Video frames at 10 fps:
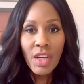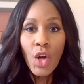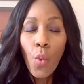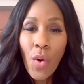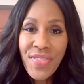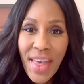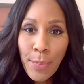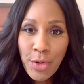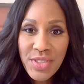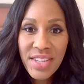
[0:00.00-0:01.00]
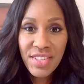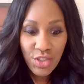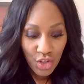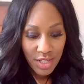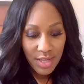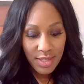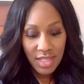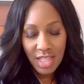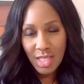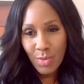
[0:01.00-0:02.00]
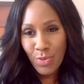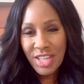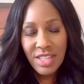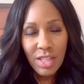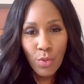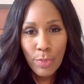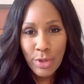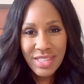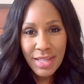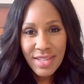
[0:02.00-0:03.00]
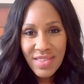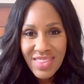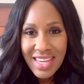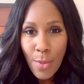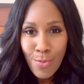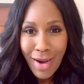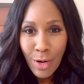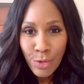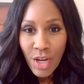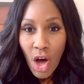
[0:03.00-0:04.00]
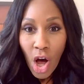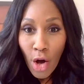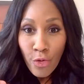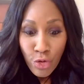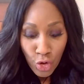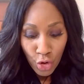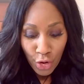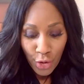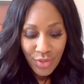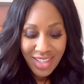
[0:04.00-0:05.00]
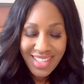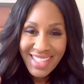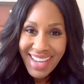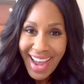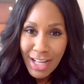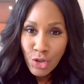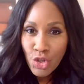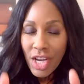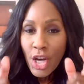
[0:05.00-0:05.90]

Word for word: What that percentage is, is it's basically representing the amount of sugar that is attached